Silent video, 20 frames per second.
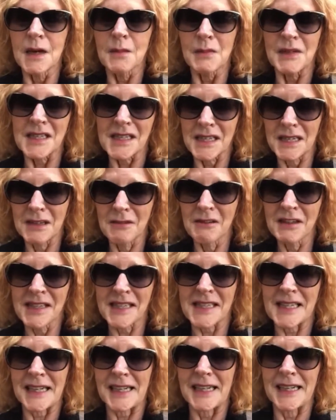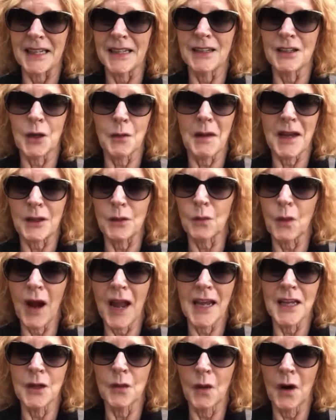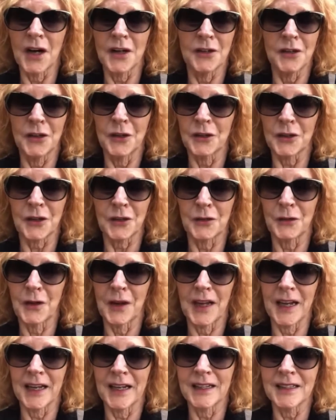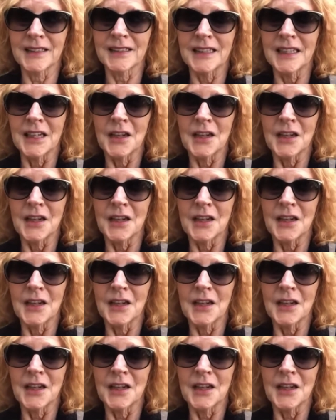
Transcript: But seriously, no matter where you are in your career,